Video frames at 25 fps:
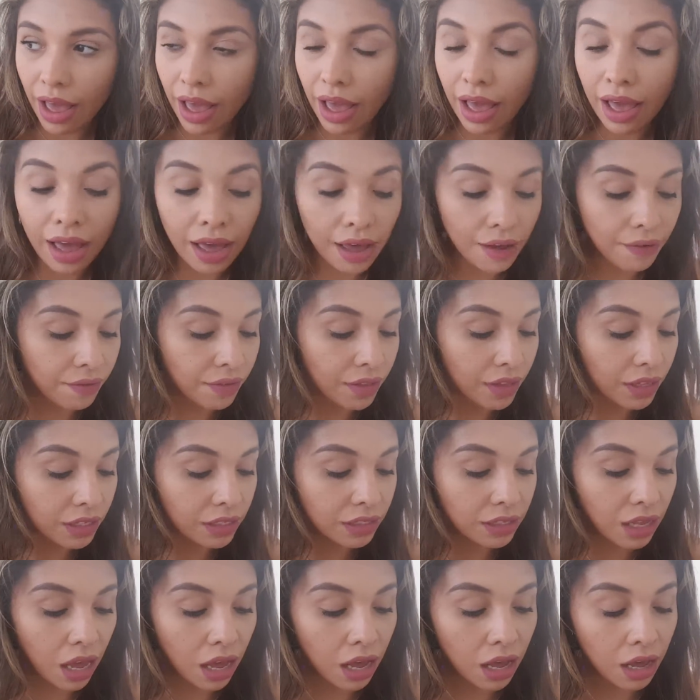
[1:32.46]
I have
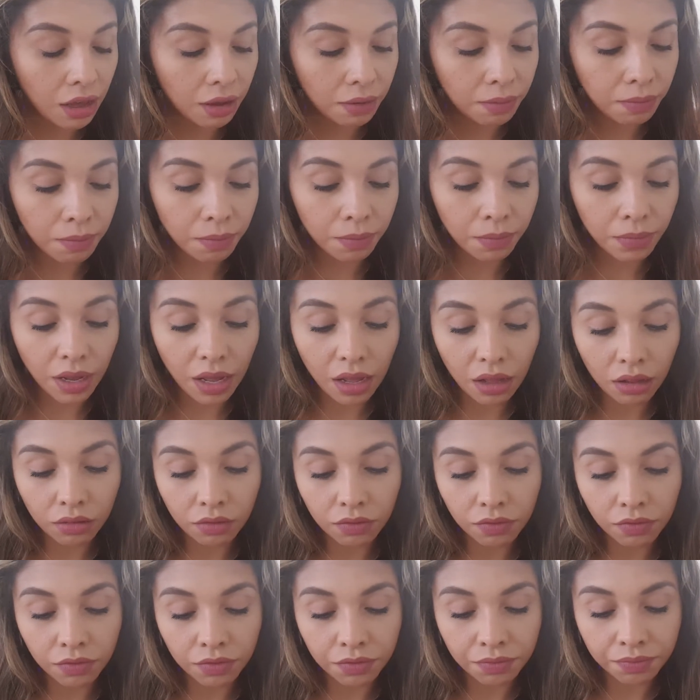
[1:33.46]
this
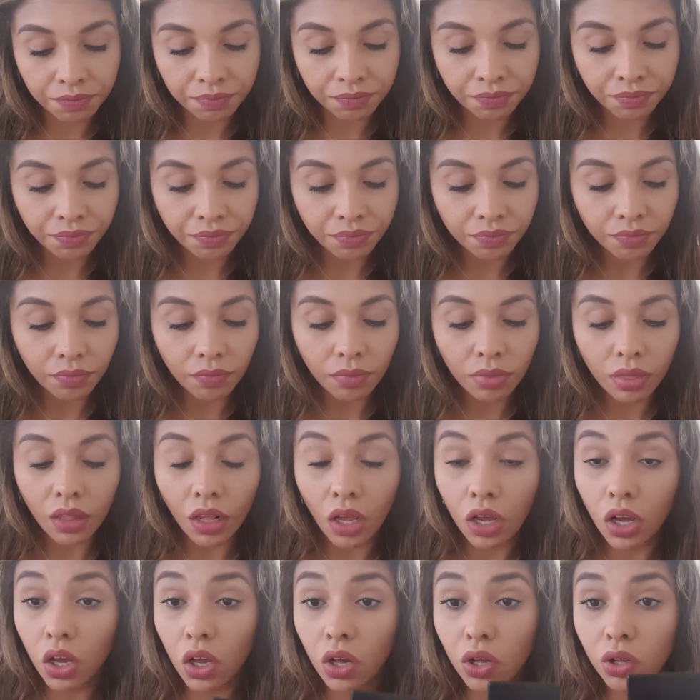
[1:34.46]
e.l.f.
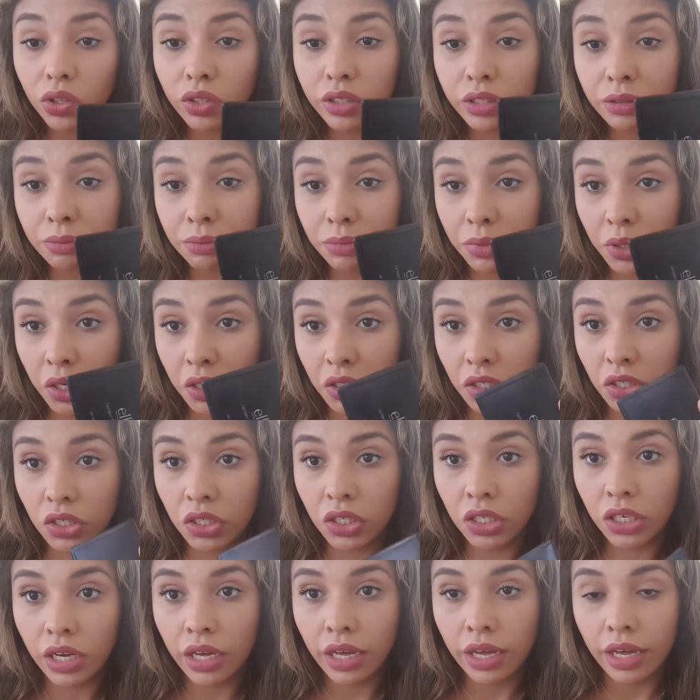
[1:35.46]
golden
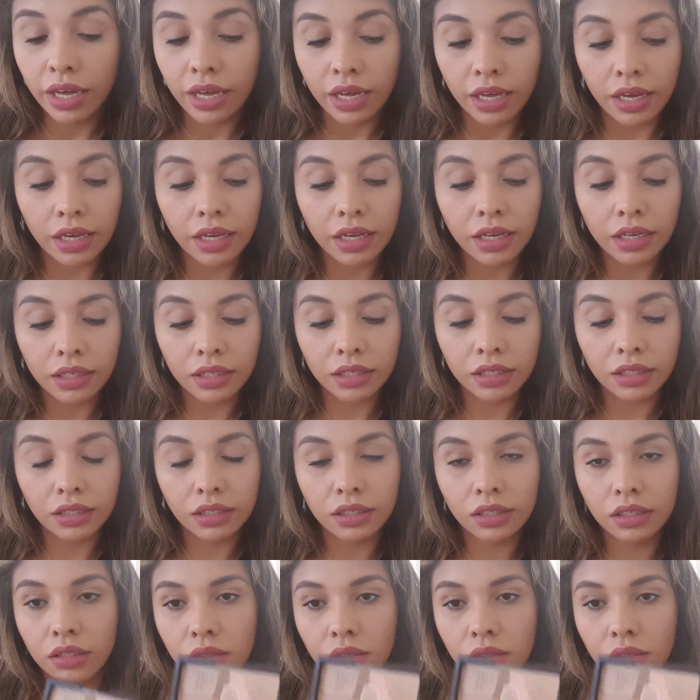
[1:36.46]
bronzer, and it's